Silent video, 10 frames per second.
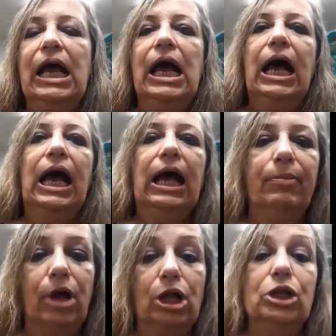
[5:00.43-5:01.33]

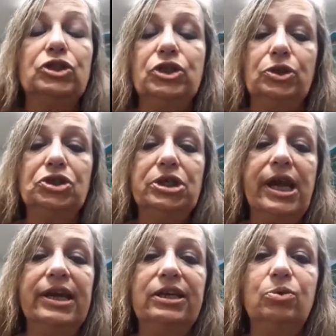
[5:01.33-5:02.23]

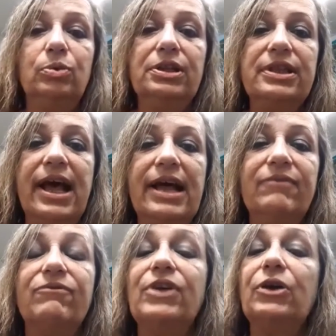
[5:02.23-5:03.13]
associated with that
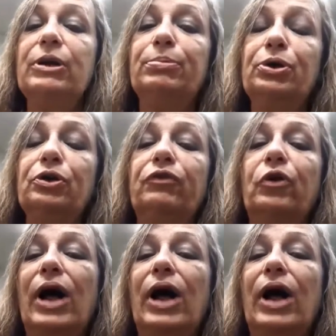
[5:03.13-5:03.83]
and very beautiful